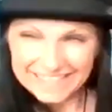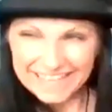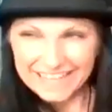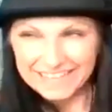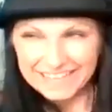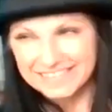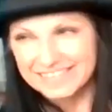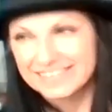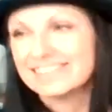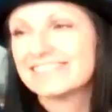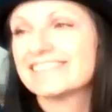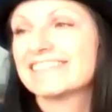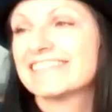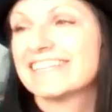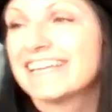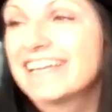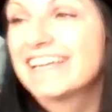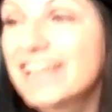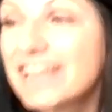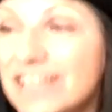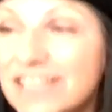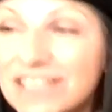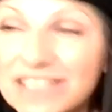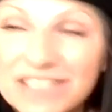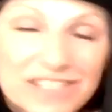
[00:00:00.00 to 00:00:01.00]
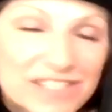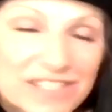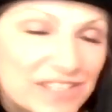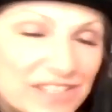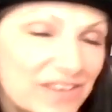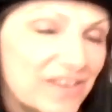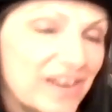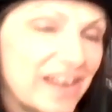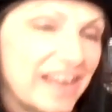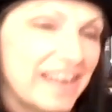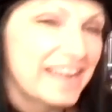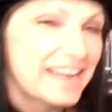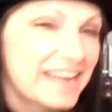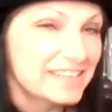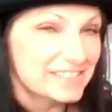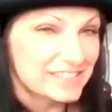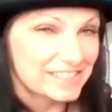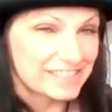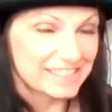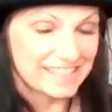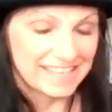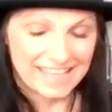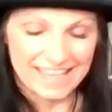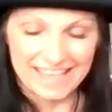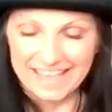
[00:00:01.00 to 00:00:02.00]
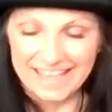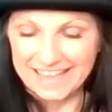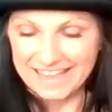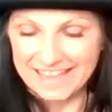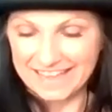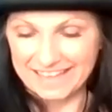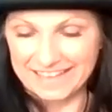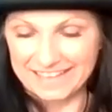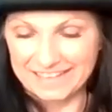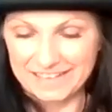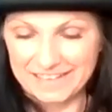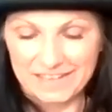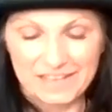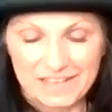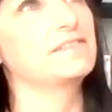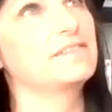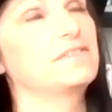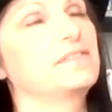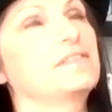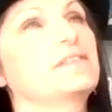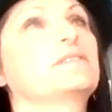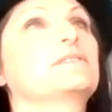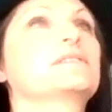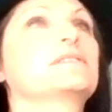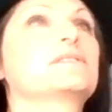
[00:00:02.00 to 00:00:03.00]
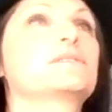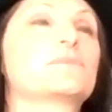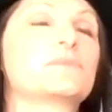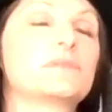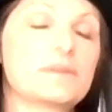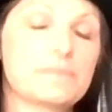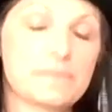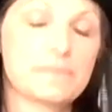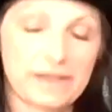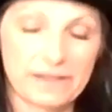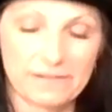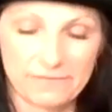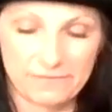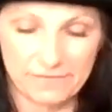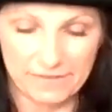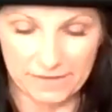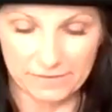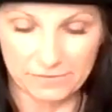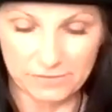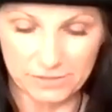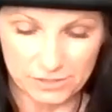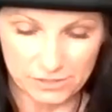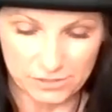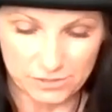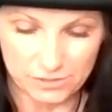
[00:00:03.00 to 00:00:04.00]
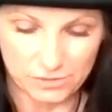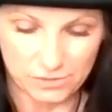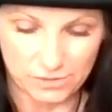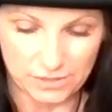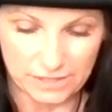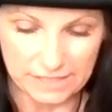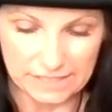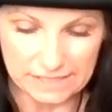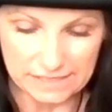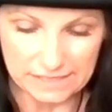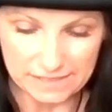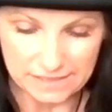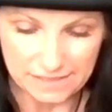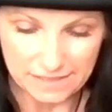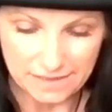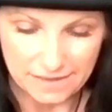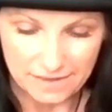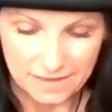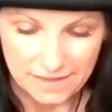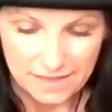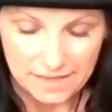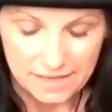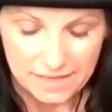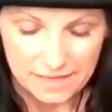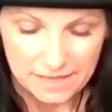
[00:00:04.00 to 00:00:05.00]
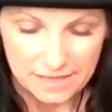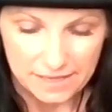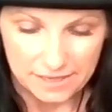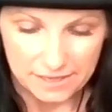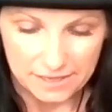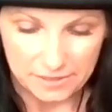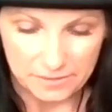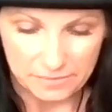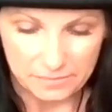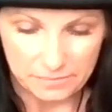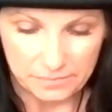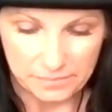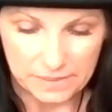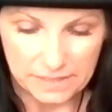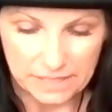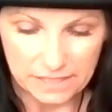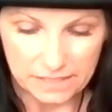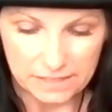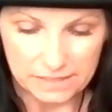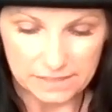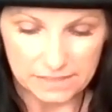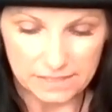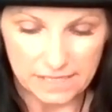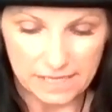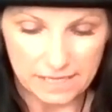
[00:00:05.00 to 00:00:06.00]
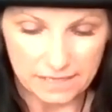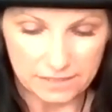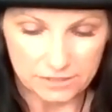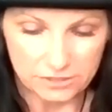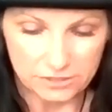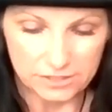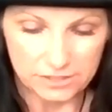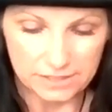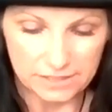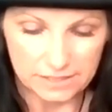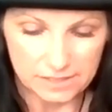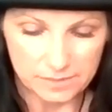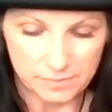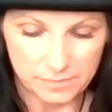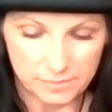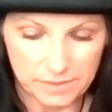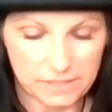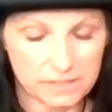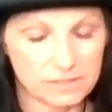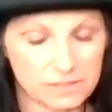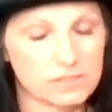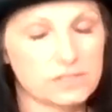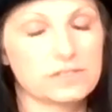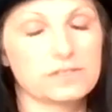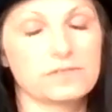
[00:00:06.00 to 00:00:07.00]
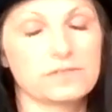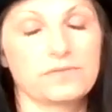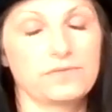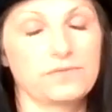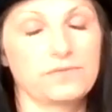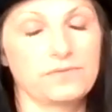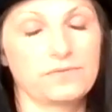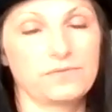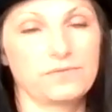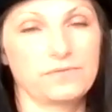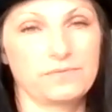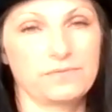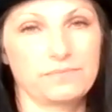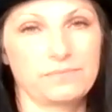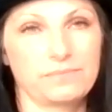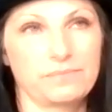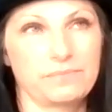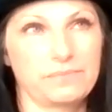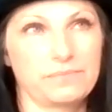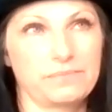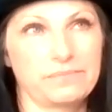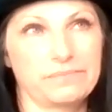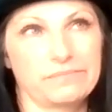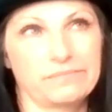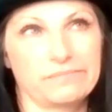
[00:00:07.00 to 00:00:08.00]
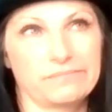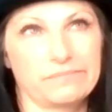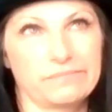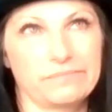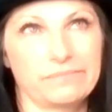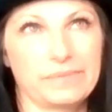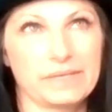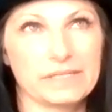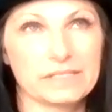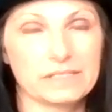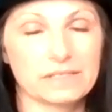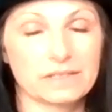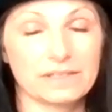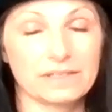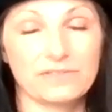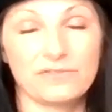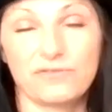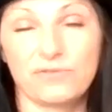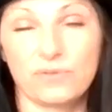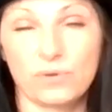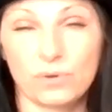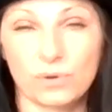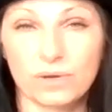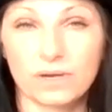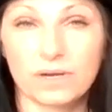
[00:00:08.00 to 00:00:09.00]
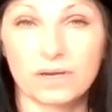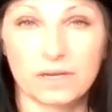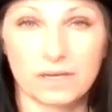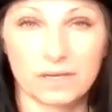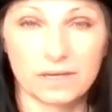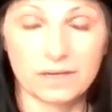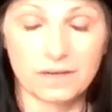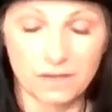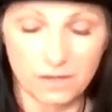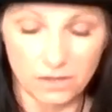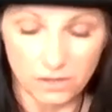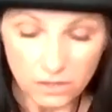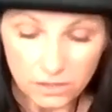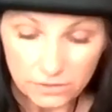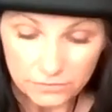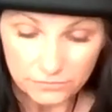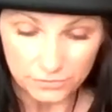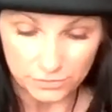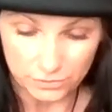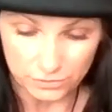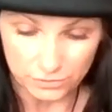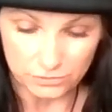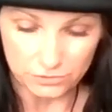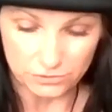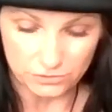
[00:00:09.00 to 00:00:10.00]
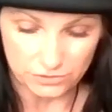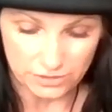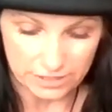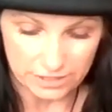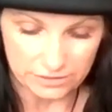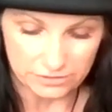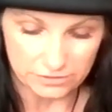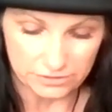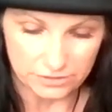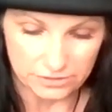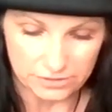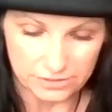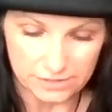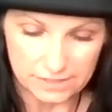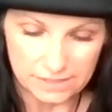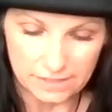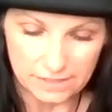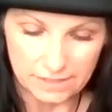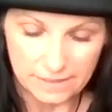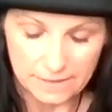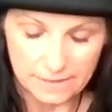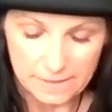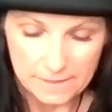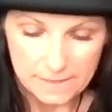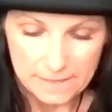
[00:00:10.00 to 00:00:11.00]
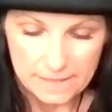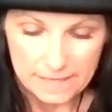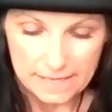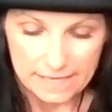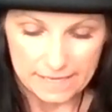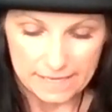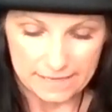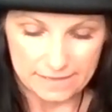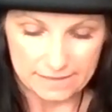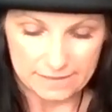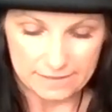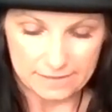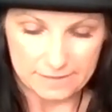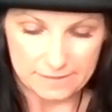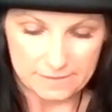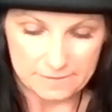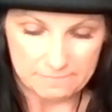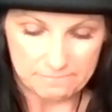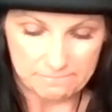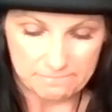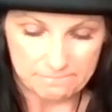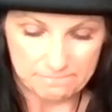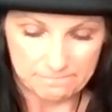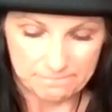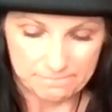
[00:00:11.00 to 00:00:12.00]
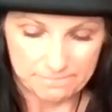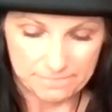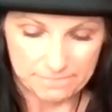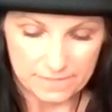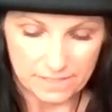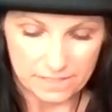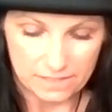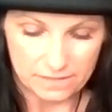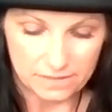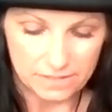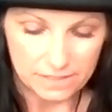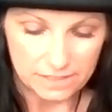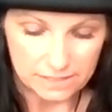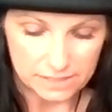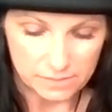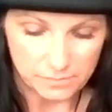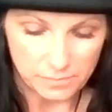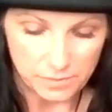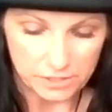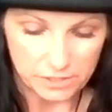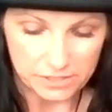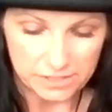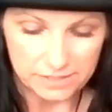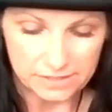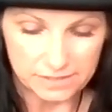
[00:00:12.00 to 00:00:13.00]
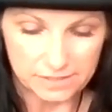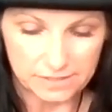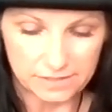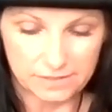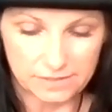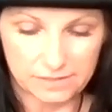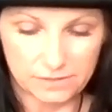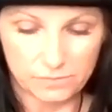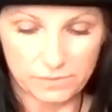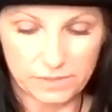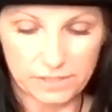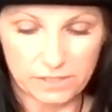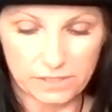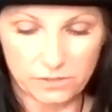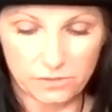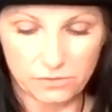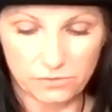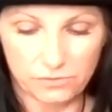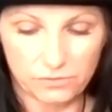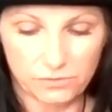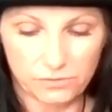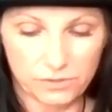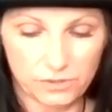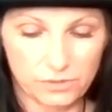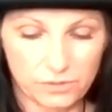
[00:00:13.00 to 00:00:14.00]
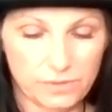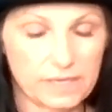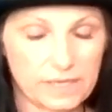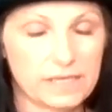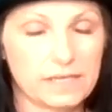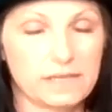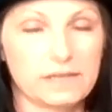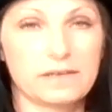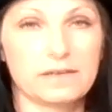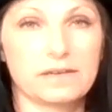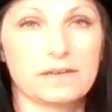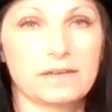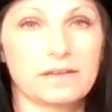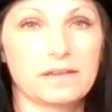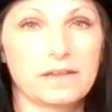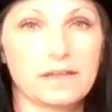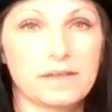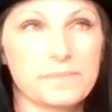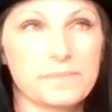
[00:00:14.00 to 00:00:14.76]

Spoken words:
absolutely. So I actually can. It's one of my favorite stories because it actually speaks basically for all funeral directors and the experiences that we go through, and